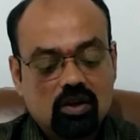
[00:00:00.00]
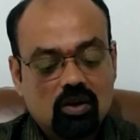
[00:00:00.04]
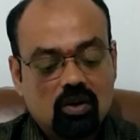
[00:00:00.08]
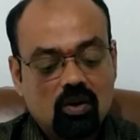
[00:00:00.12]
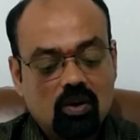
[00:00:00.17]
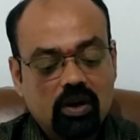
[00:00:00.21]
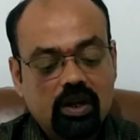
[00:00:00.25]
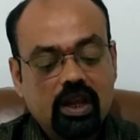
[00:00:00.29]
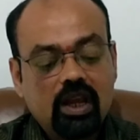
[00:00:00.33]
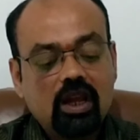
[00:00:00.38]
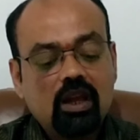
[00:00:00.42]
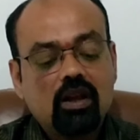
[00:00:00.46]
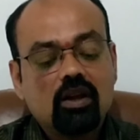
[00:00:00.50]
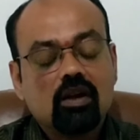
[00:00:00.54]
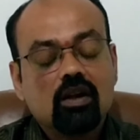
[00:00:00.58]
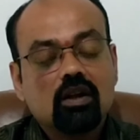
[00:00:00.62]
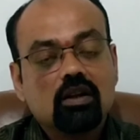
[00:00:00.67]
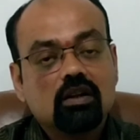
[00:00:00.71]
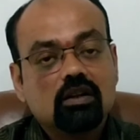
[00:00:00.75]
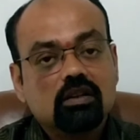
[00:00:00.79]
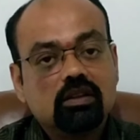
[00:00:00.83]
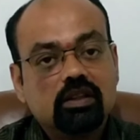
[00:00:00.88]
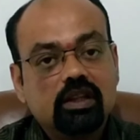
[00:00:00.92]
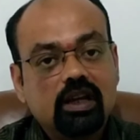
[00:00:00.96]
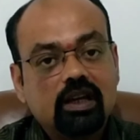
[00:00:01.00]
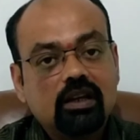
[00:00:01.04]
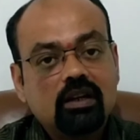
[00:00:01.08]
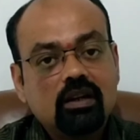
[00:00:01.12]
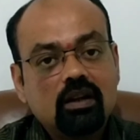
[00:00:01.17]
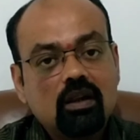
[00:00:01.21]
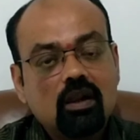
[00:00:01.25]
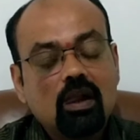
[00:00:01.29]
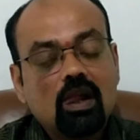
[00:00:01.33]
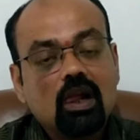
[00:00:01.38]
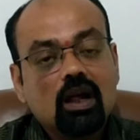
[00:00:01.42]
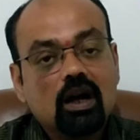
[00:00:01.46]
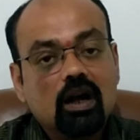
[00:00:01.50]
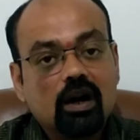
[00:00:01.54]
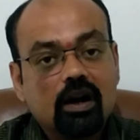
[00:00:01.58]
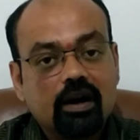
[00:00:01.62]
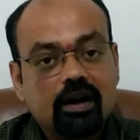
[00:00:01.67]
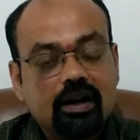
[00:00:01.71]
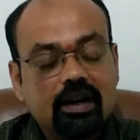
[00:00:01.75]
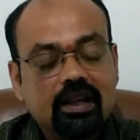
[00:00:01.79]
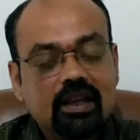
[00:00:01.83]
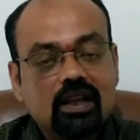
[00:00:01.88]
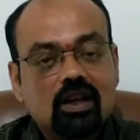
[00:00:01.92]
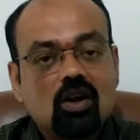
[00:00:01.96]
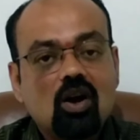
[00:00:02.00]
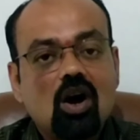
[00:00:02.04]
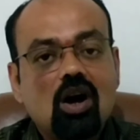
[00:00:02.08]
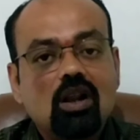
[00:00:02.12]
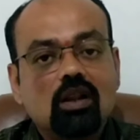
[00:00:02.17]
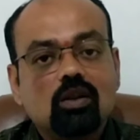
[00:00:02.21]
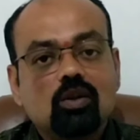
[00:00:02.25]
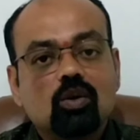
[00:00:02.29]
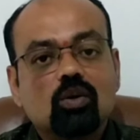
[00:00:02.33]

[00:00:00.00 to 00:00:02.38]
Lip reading: Okay, then recall